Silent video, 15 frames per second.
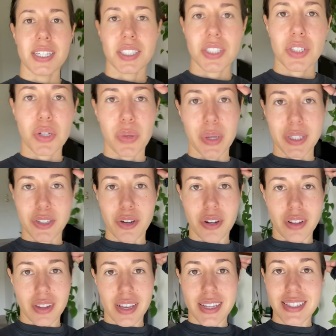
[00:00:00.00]
Just a quick note
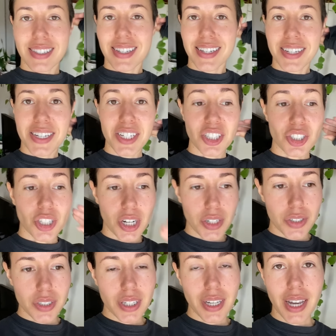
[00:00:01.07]
on this.
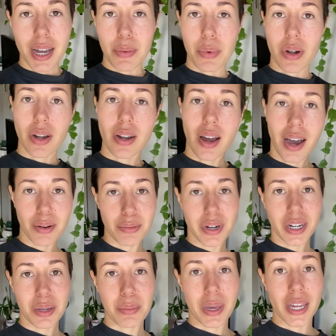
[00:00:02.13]
Generally, I would not
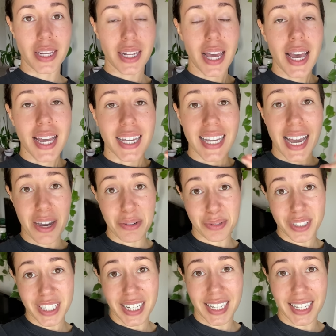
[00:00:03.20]
recommend
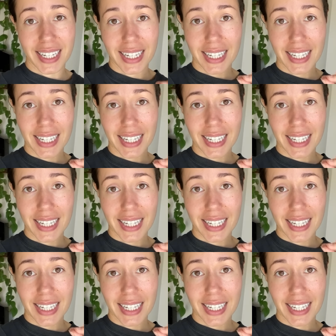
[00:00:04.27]
counting